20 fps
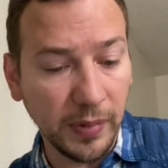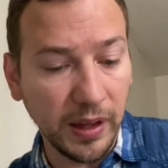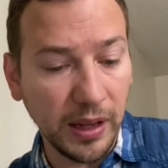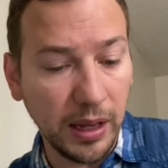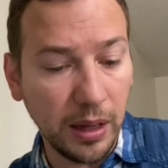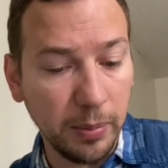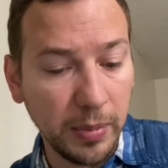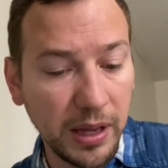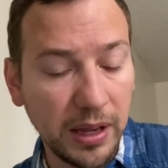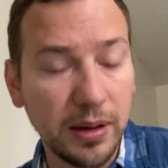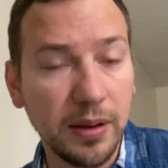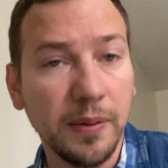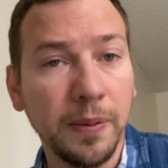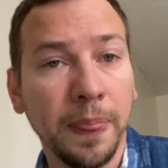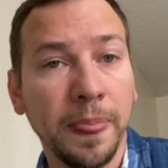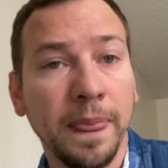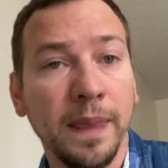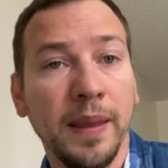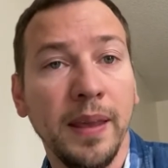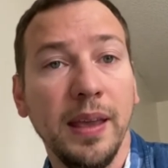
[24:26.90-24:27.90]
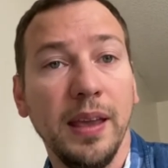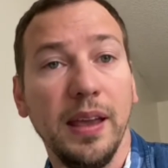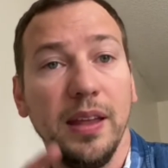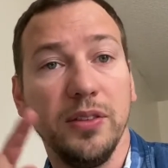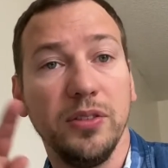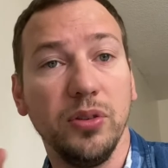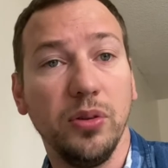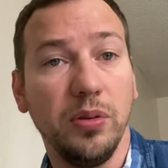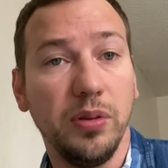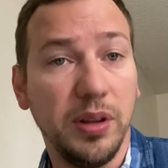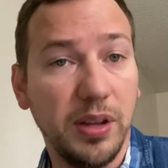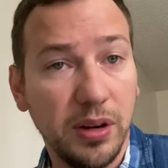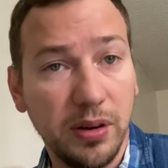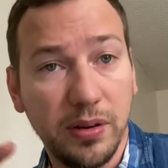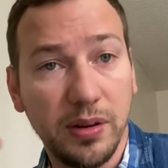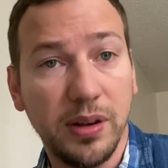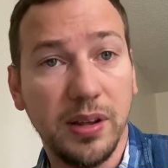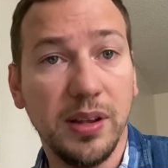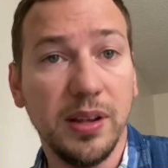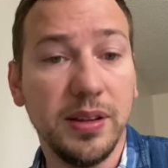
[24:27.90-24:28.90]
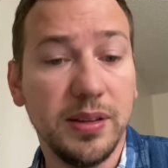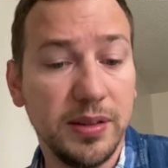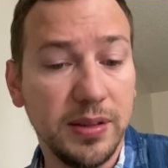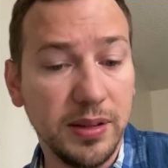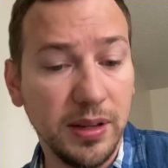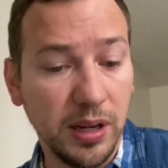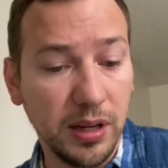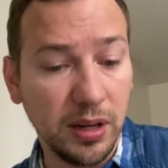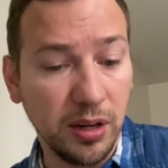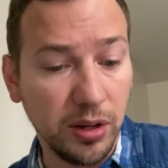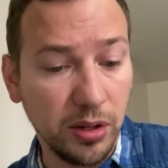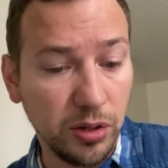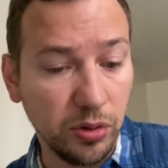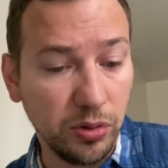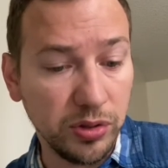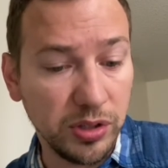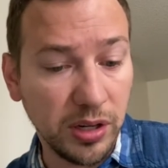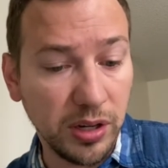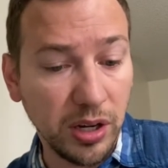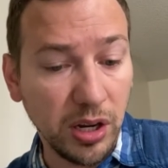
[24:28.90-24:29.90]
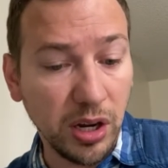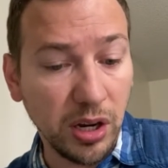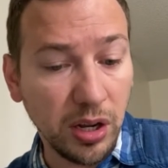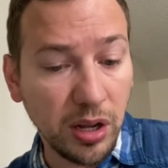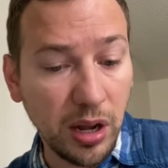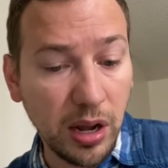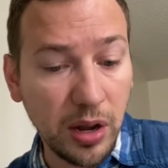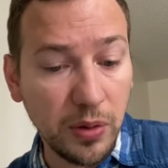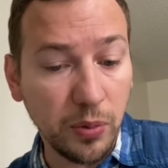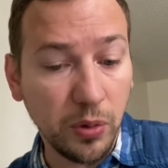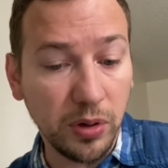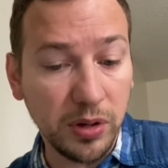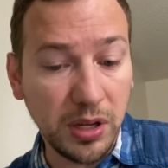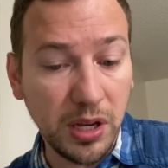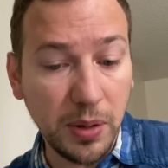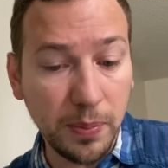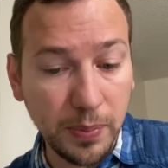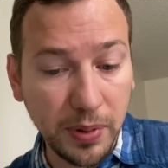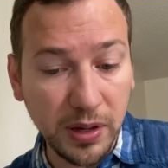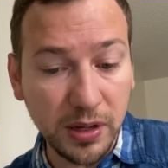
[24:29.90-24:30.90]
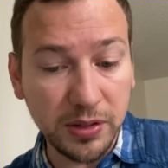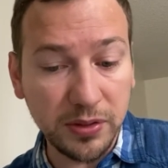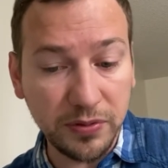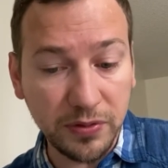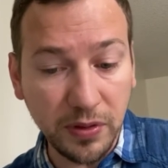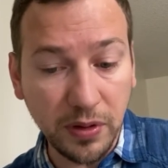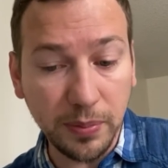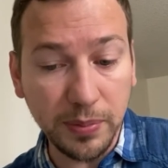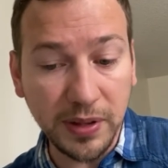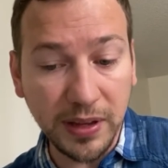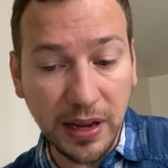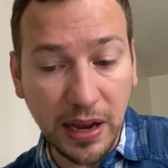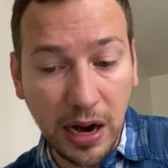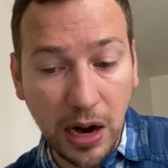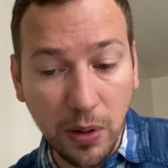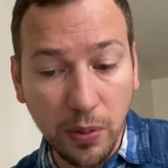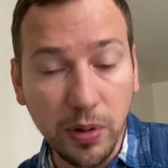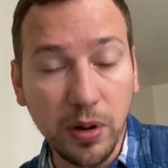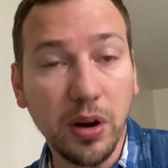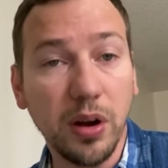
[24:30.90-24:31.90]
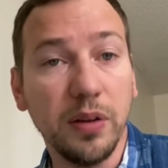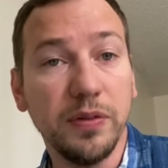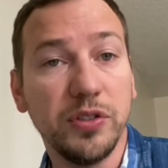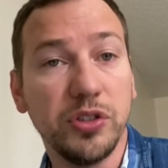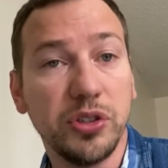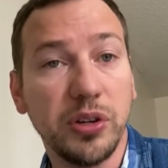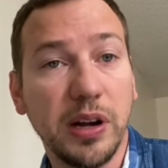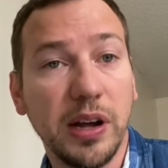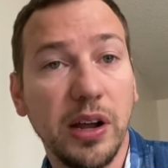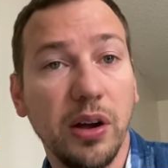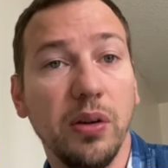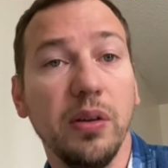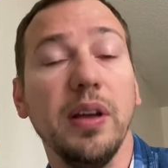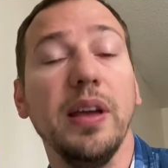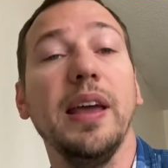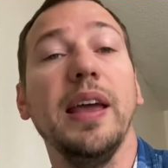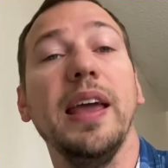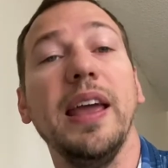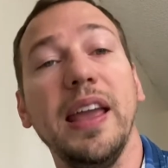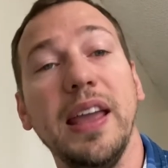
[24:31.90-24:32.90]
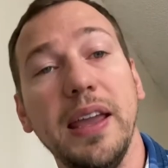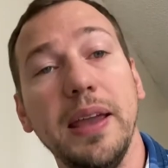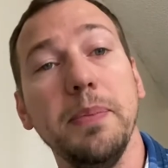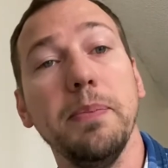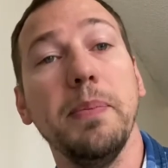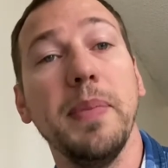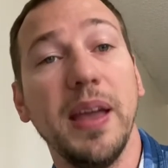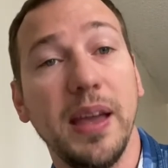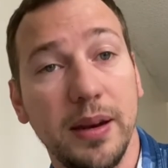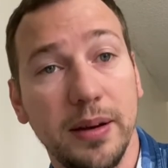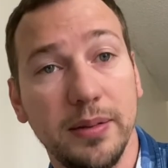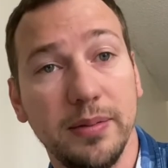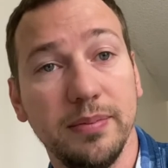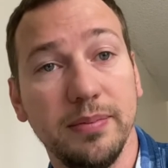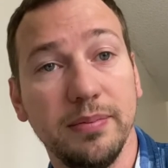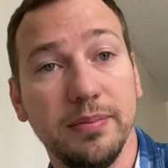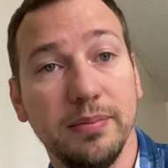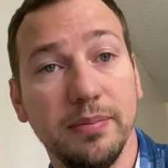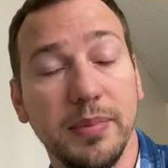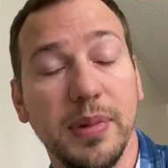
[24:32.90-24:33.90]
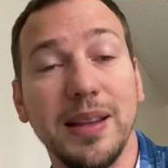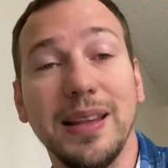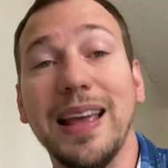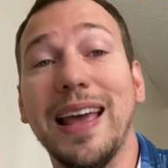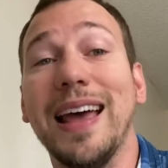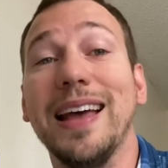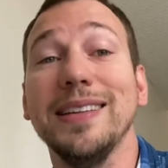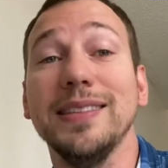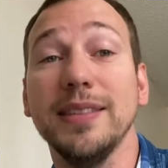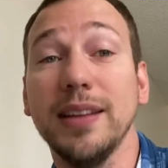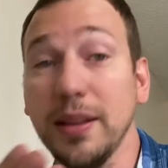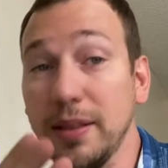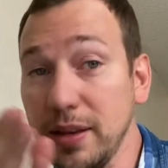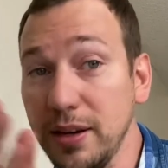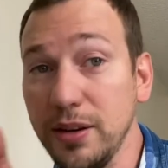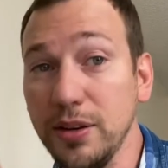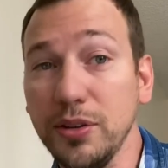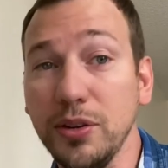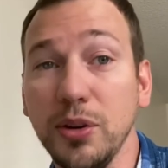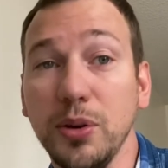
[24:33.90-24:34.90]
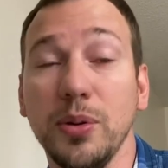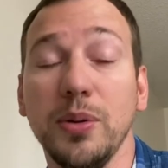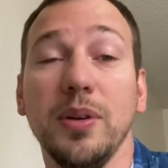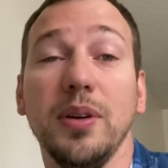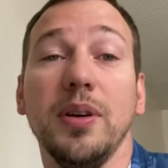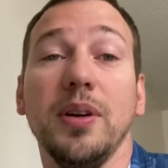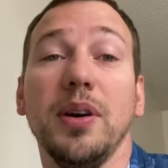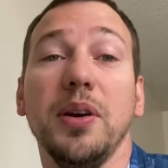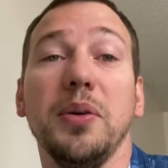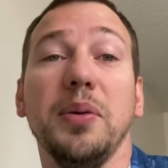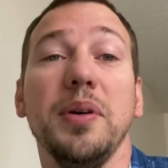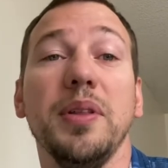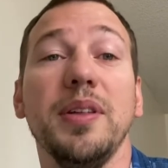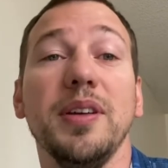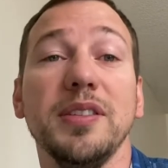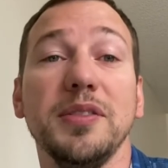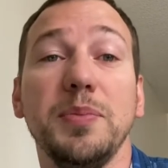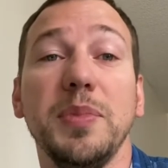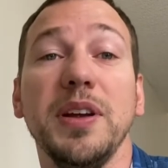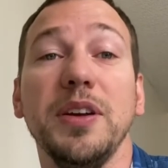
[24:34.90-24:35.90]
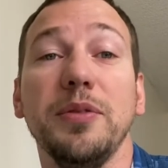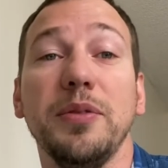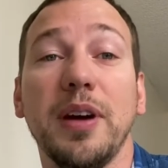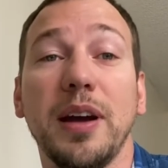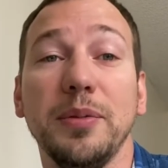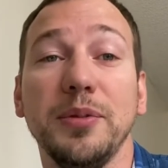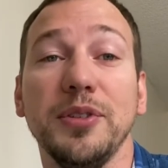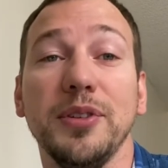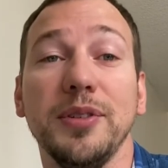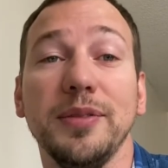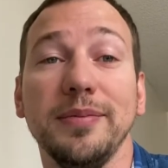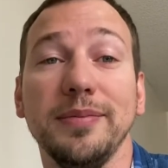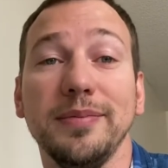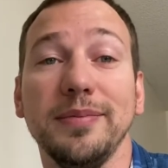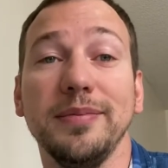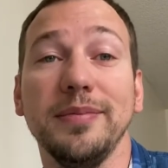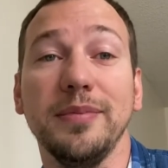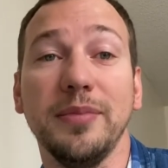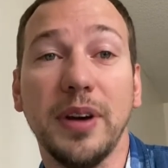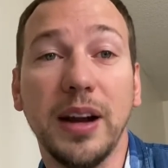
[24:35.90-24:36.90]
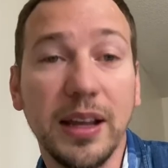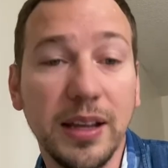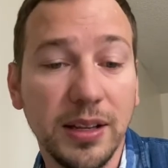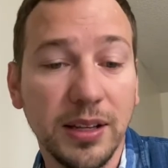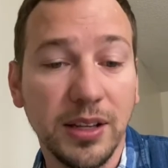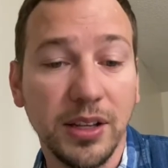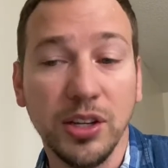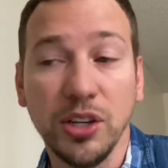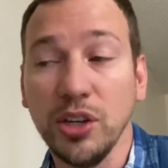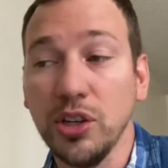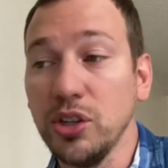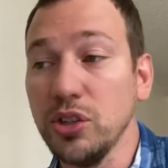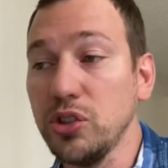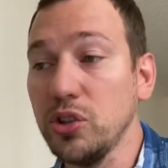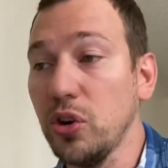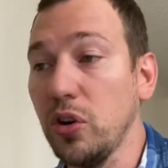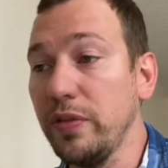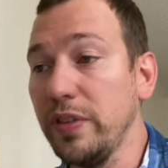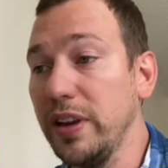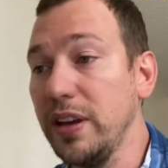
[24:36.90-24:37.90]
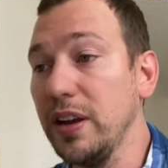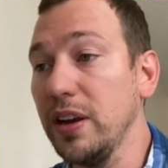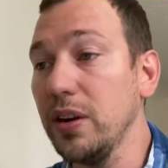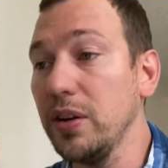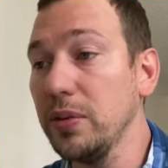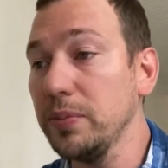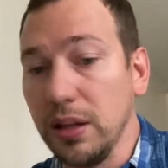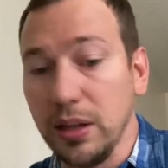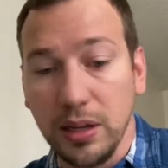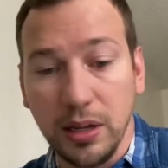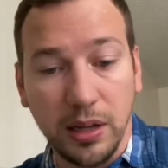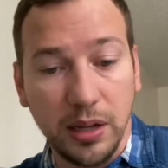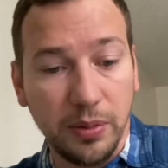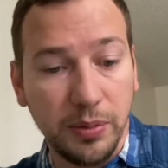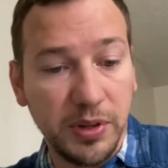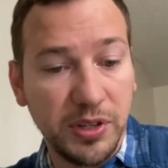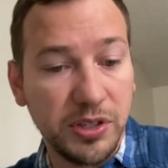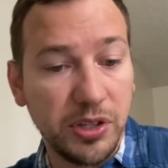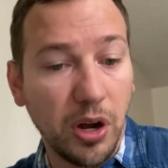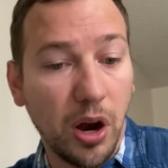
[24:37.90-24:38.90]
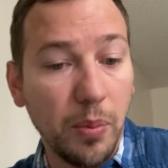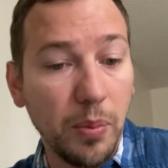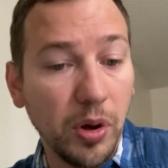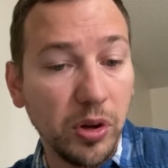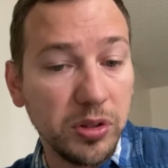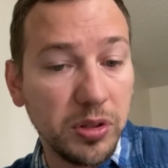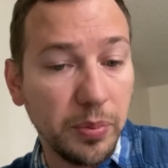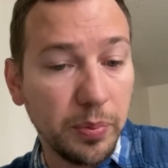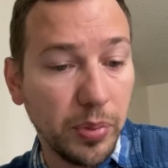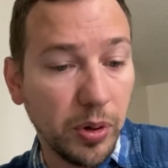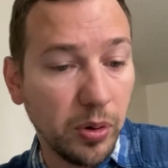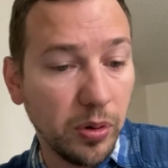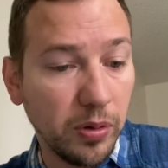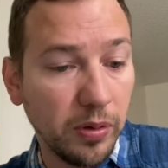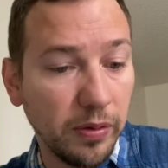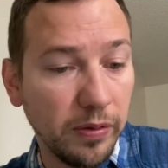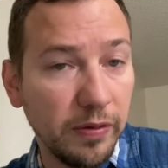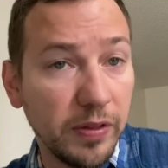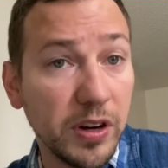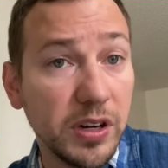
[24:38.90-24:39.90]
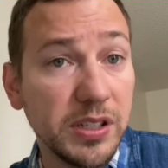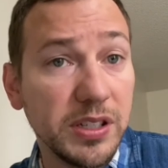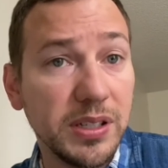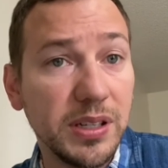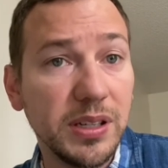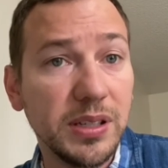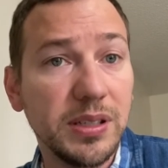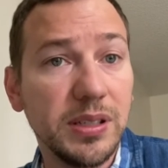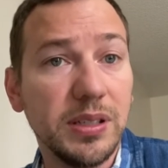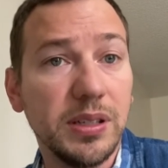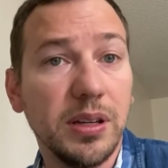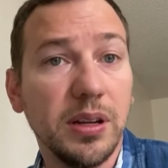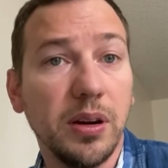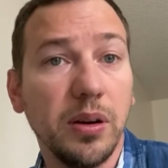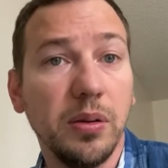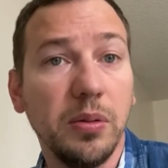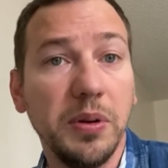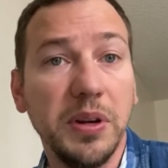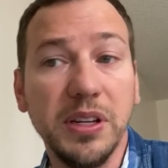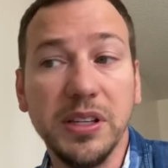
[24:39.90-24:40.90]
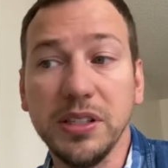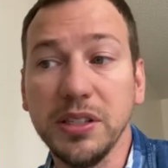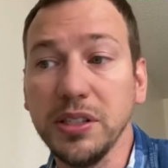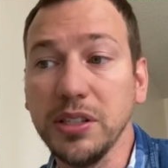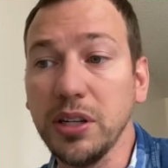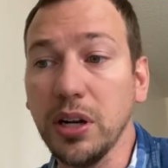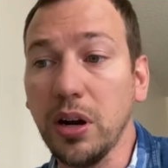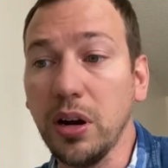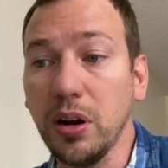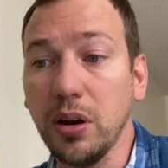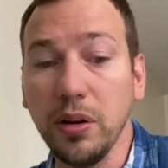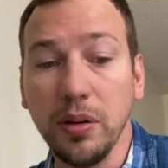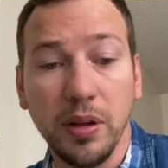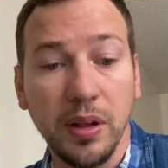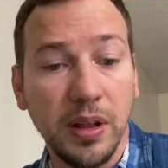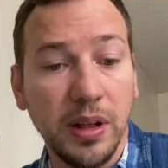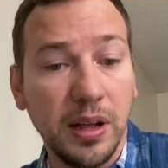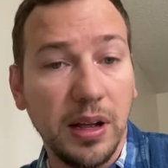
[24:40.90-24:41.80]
Amen. And so here is the conclusion. God will keep us from the hour of trial. Amen. But that has nothing to do with us being raptured, right? So over here, we saw multiple verses. We saw,